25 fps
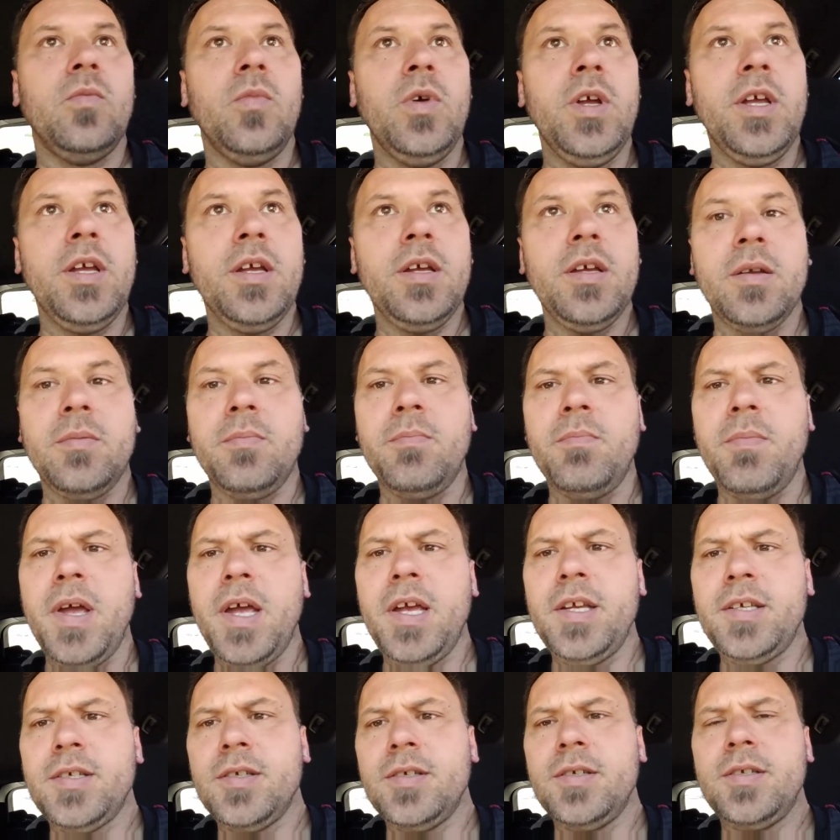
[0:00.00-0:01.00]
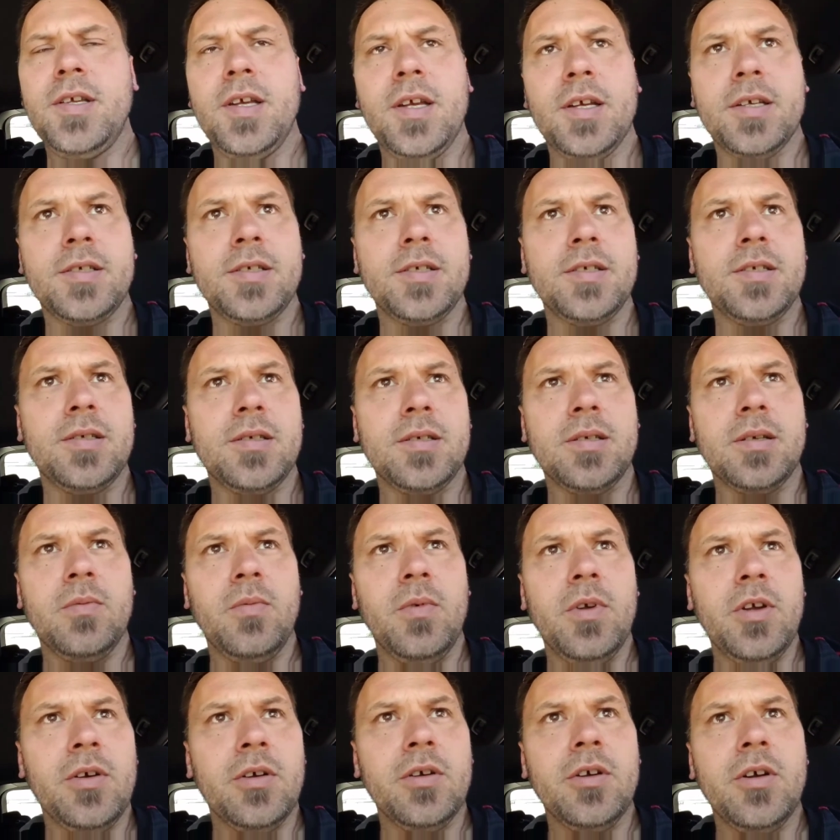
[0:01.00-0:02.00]
We're here in Mason, Texas,
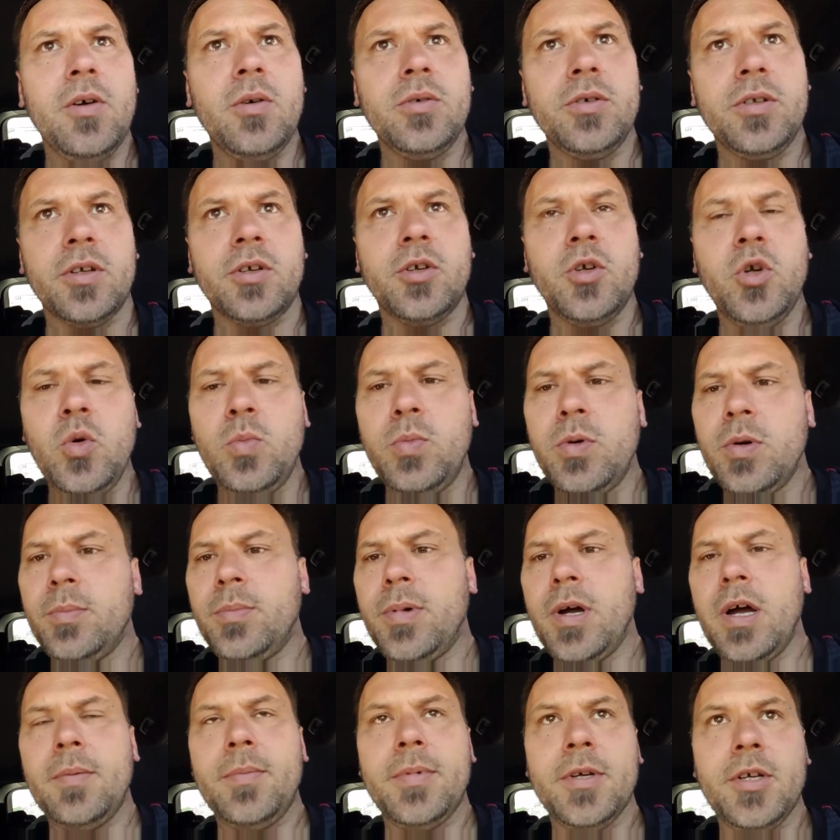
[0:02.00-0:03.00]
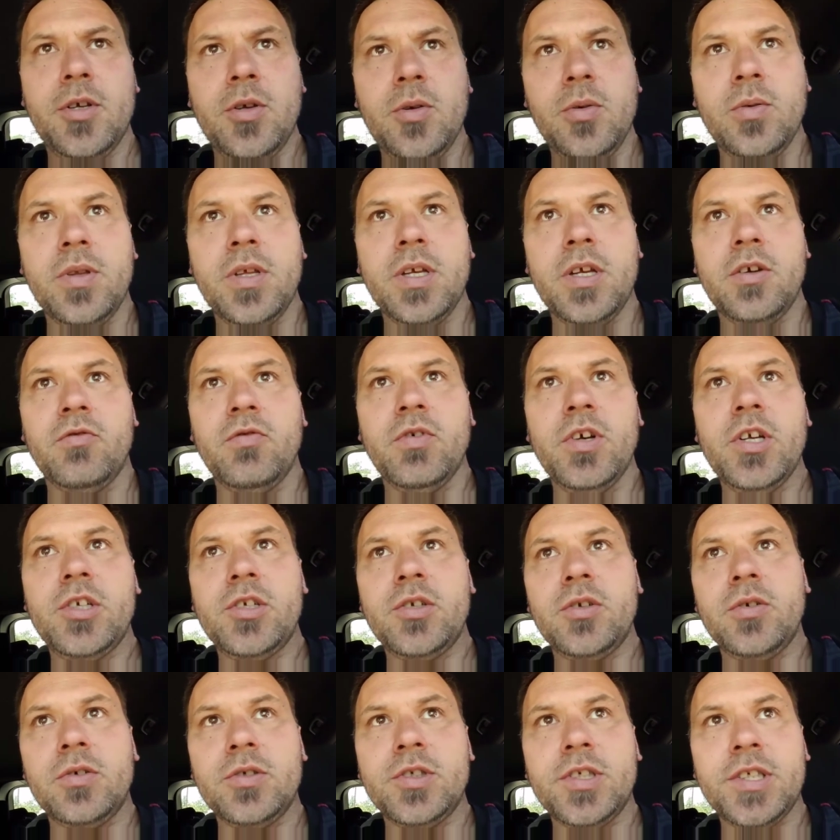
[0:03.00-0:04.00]
and we're gonna go to Cooper's Barbecue, the
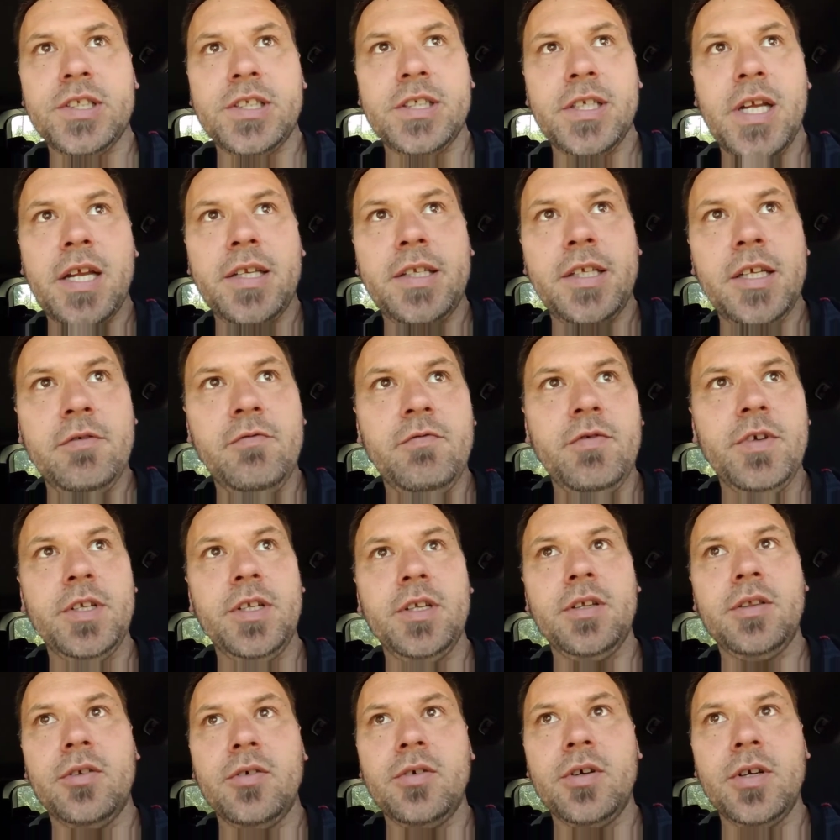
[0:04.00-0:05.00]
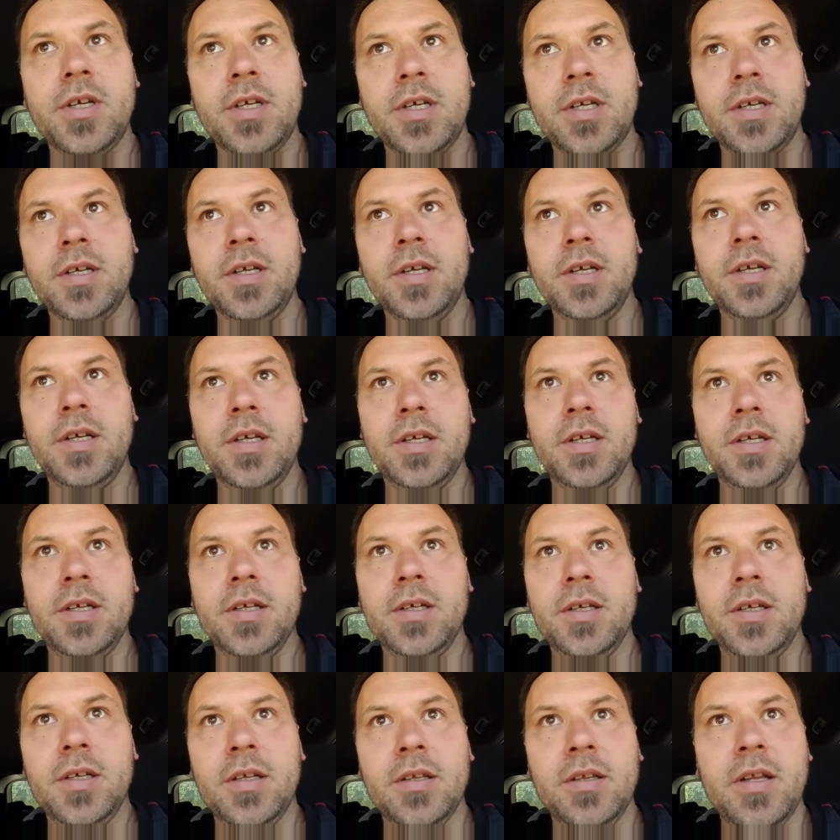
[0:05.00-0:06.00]
original since
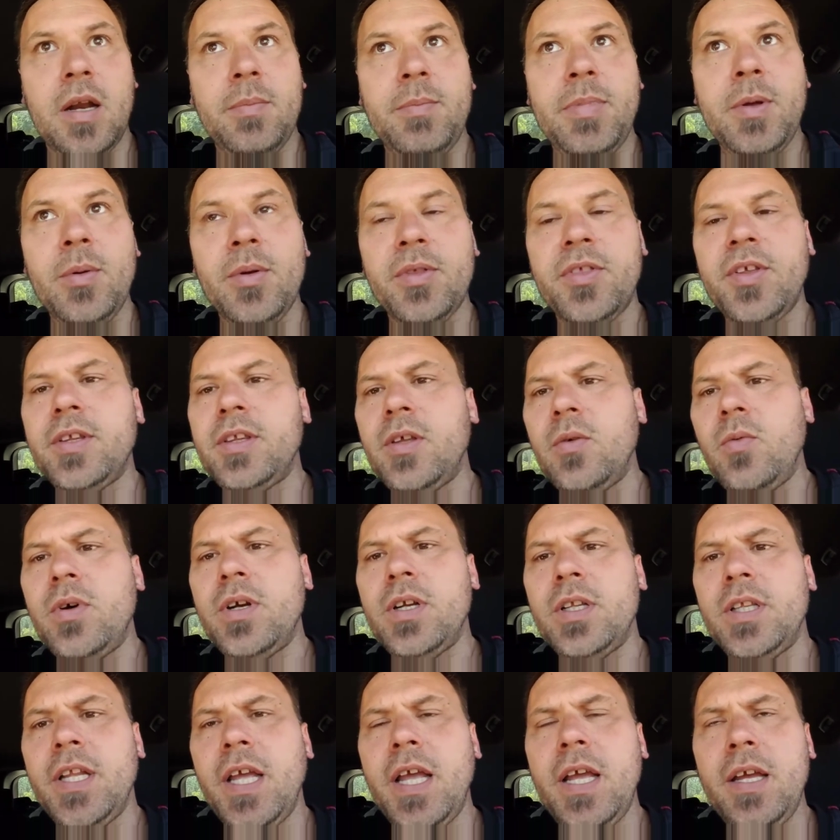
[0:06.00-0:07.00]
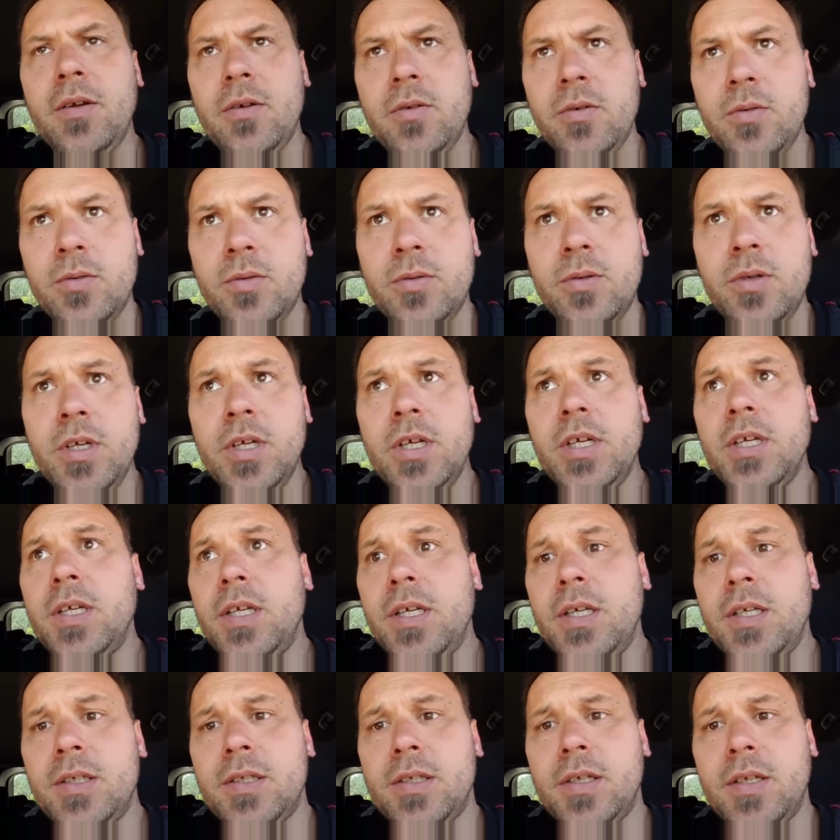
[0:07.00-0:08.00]
1953. A lot of people think the one in
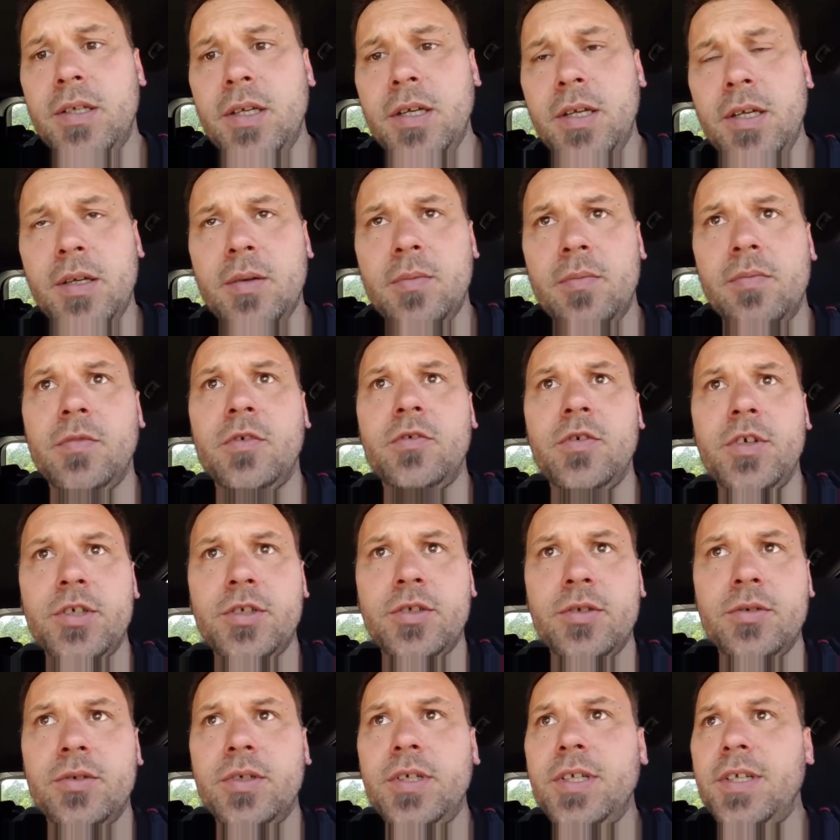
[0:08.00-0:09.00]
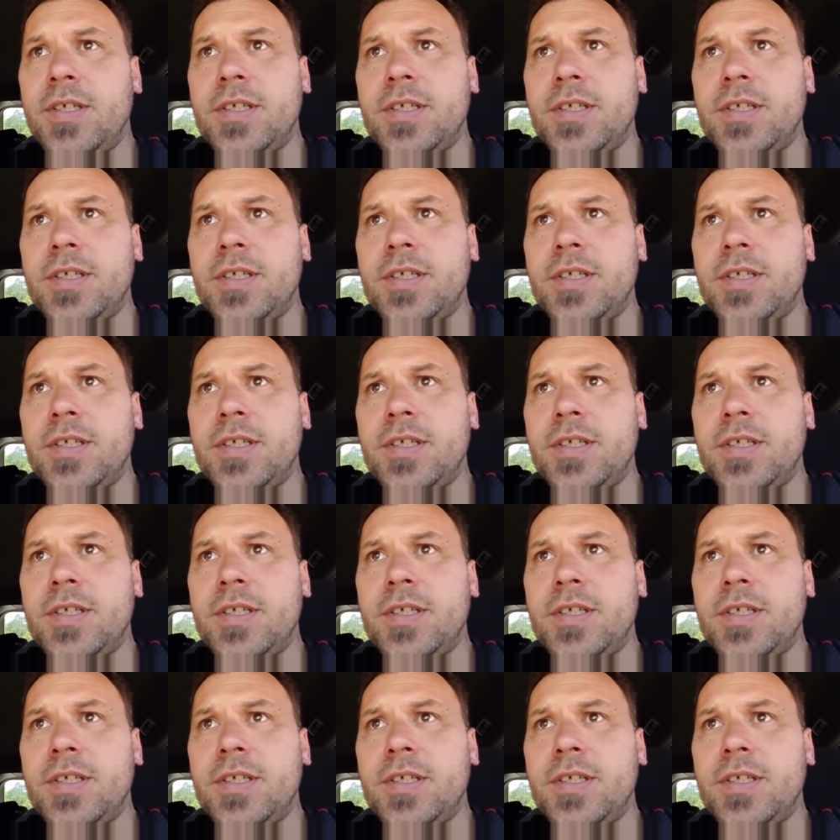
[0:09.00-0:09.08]
Lano is the damn original.